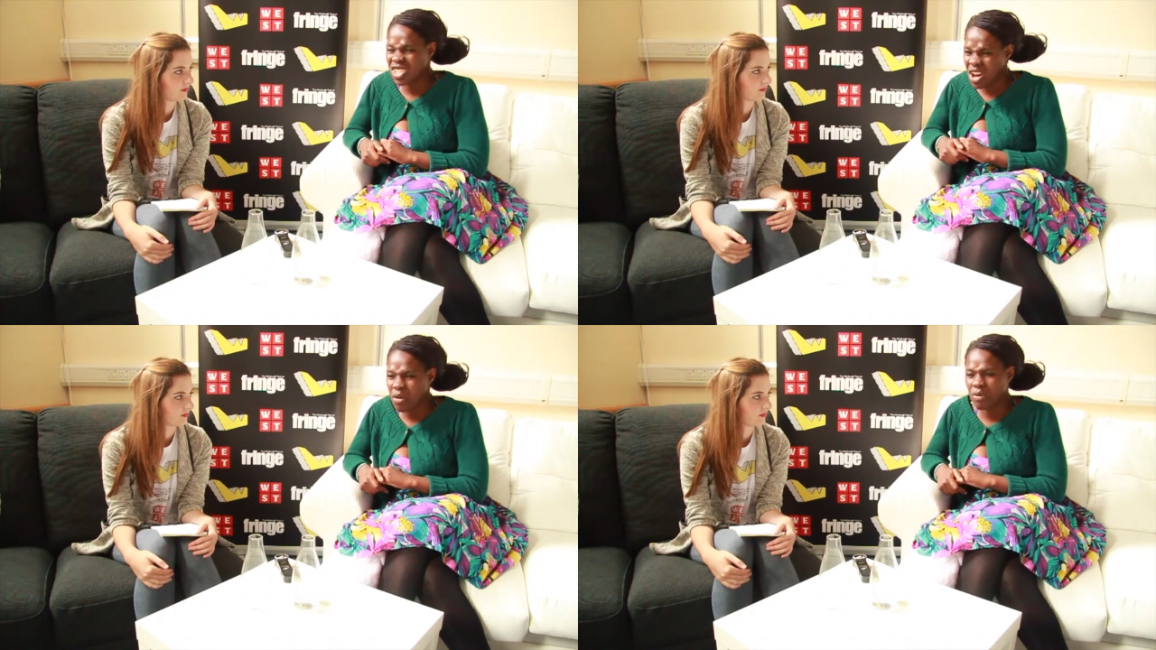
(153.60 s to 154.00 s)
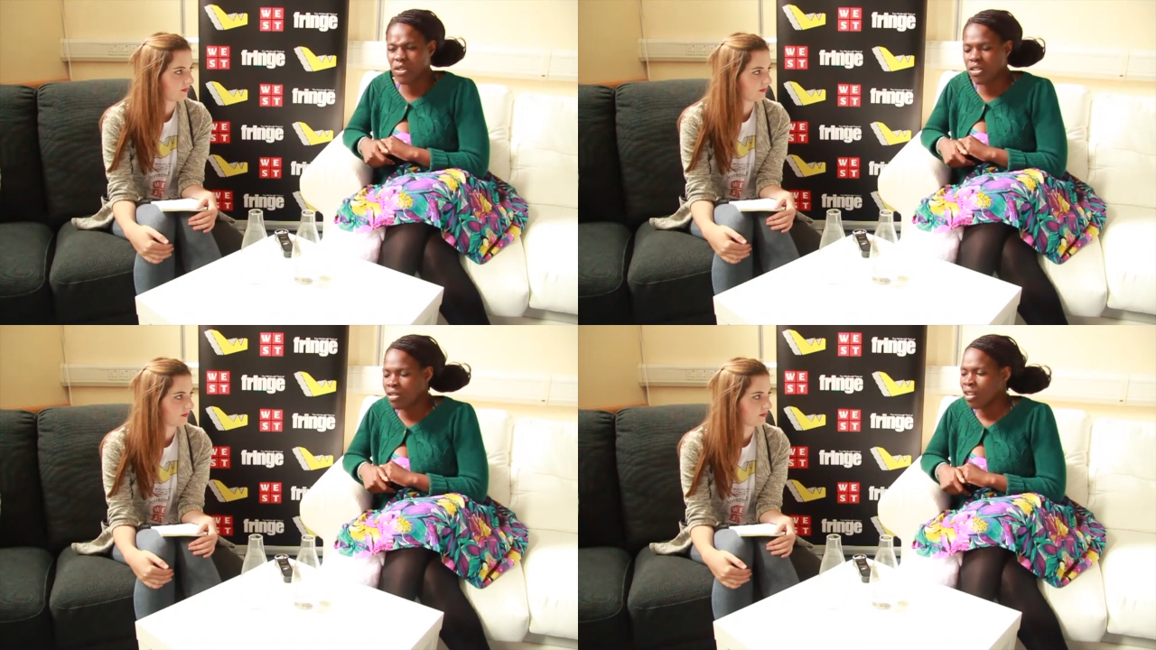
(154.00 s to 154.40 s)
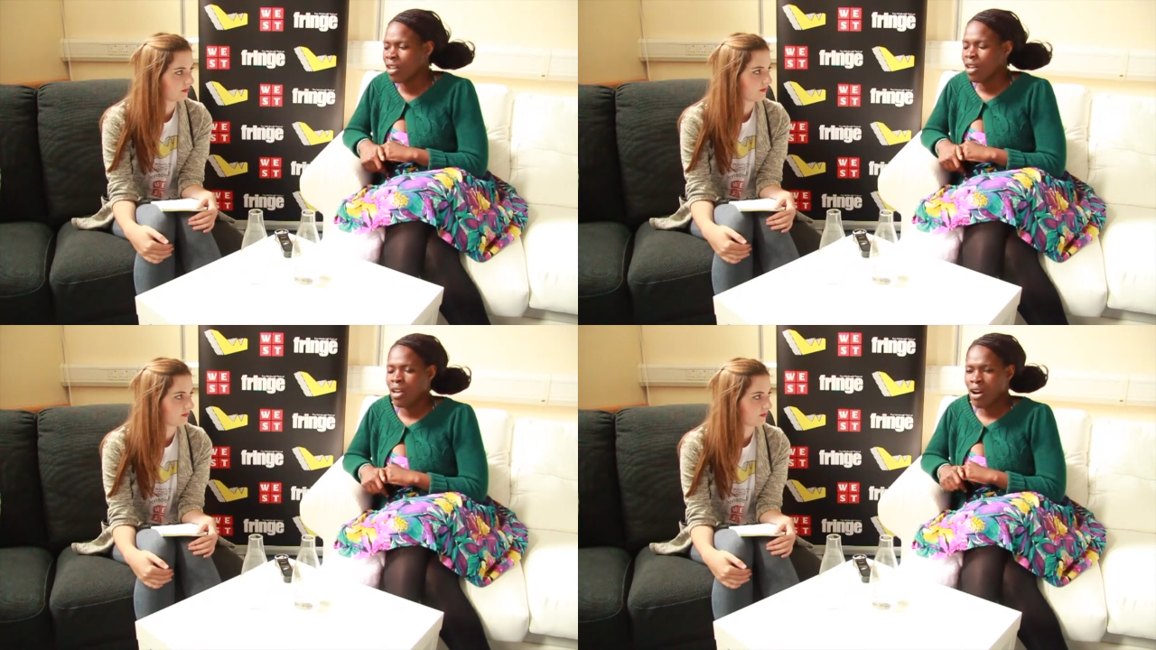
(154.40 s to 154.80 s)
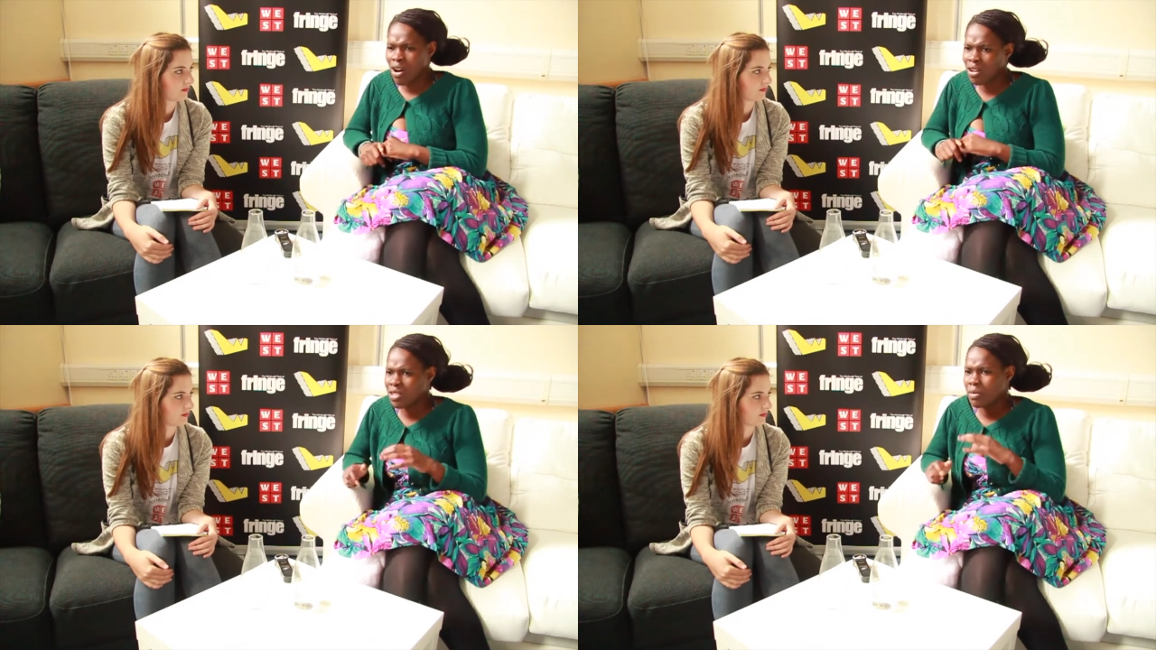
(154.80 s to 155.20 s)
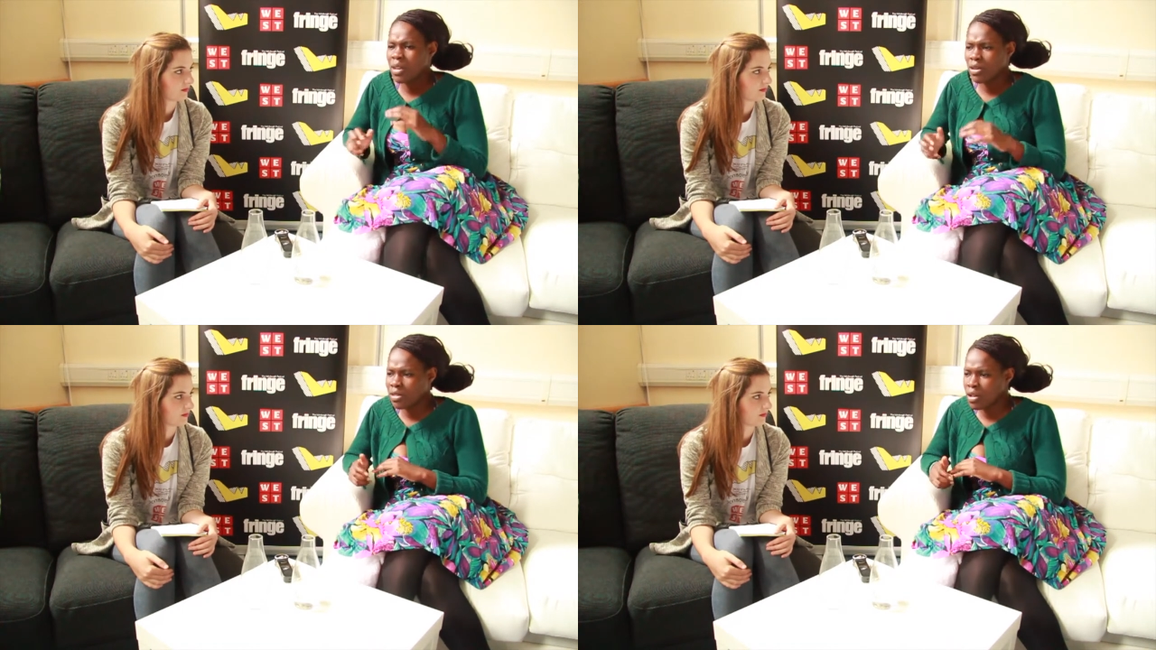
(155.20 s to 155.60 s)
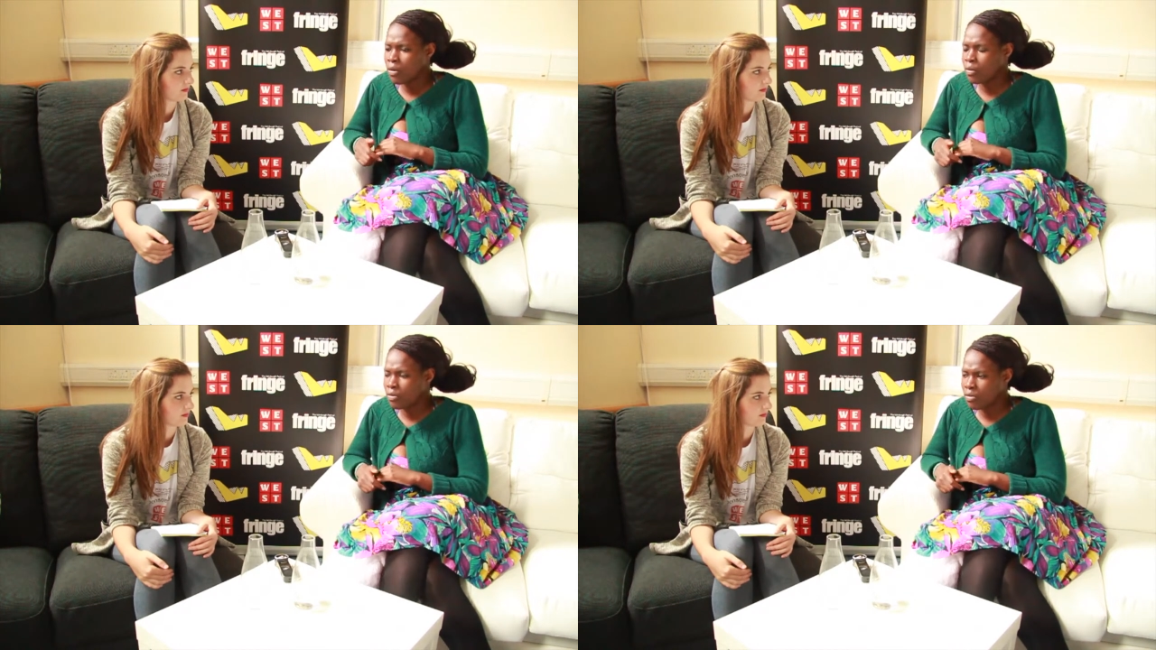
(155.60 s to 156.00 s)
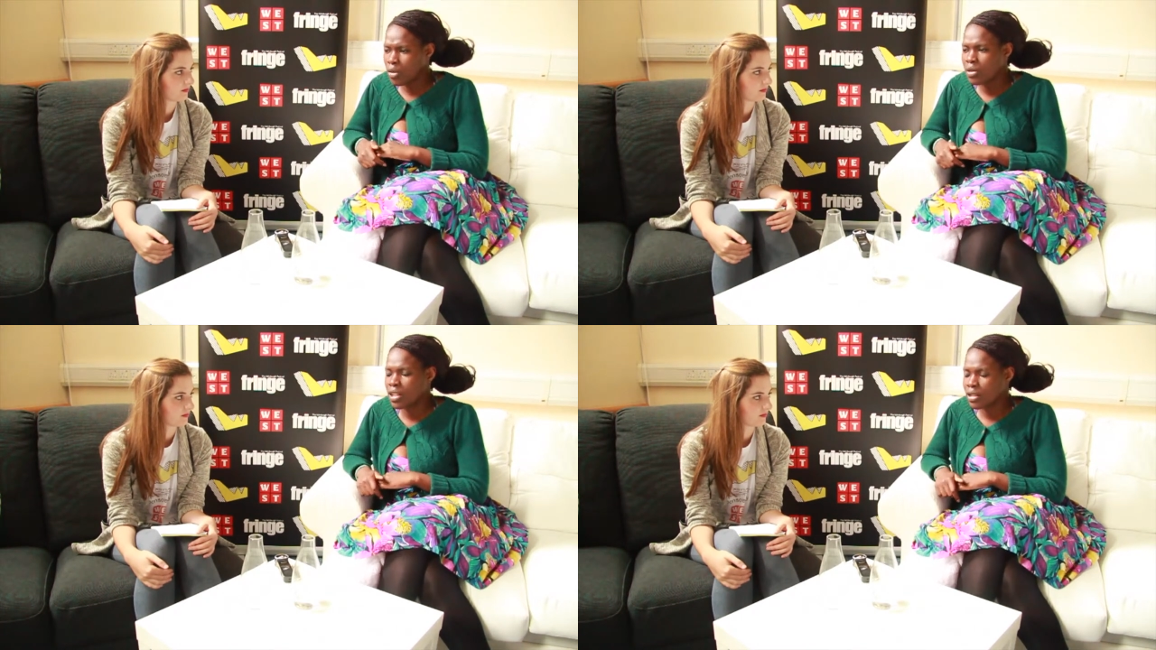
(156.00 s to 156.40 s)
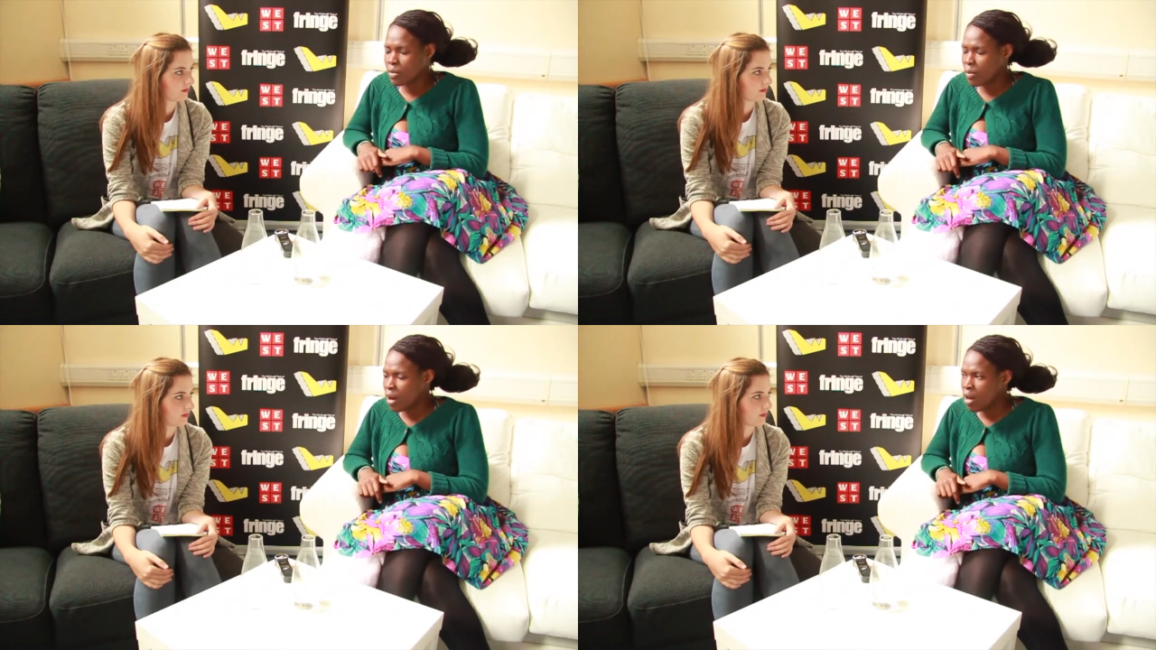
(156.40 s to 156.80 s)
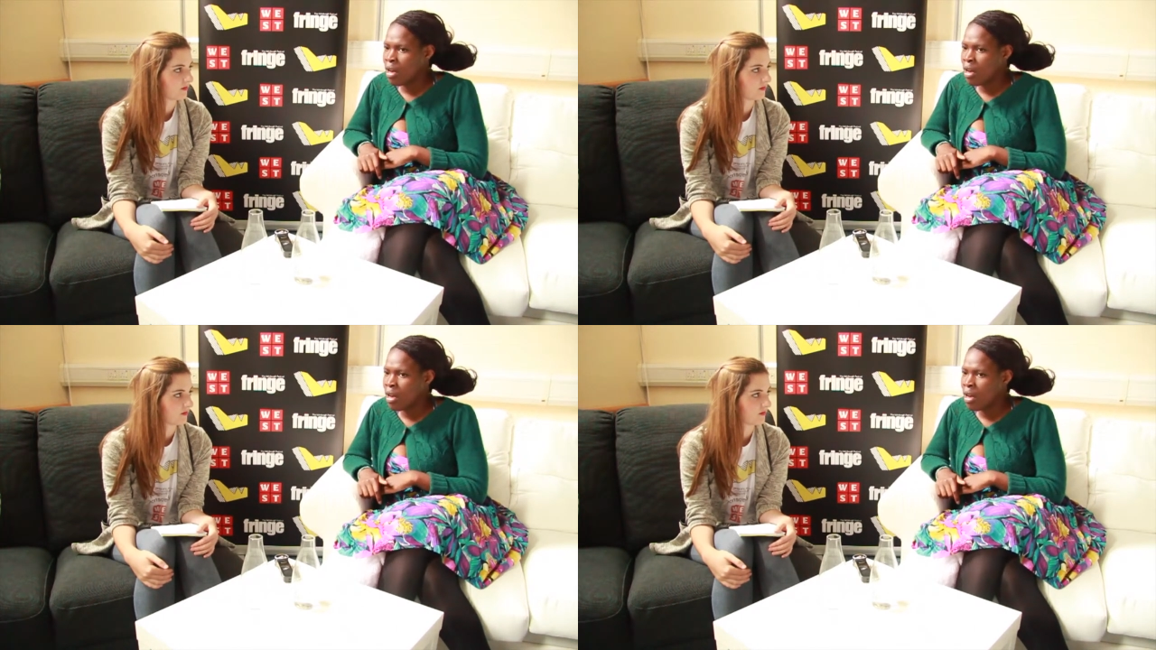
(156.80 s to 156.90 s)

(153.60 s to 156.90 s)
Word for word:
Speaker 1: tough and hard to make yourself noticed, but